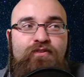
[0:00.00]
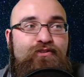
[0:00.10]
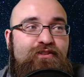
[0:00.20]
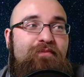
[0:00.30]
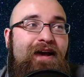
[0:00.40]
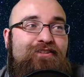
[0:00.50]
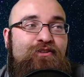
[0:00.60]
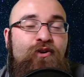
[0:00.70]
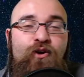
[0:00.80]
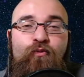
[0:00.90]
Just
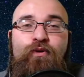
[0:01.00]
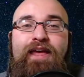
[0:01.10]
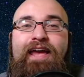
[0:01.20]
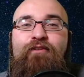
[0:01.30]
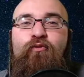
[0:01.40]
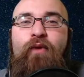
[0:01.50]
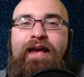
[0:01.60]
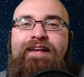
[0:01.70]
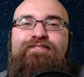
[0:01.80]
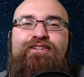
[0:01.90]
imagine what a
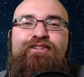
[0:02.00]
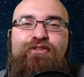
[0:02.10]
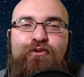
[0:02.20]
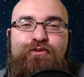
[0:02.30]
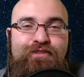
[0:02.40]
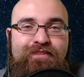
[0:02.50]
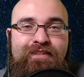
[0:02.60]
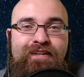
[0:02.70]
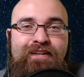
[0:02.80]
rage-induced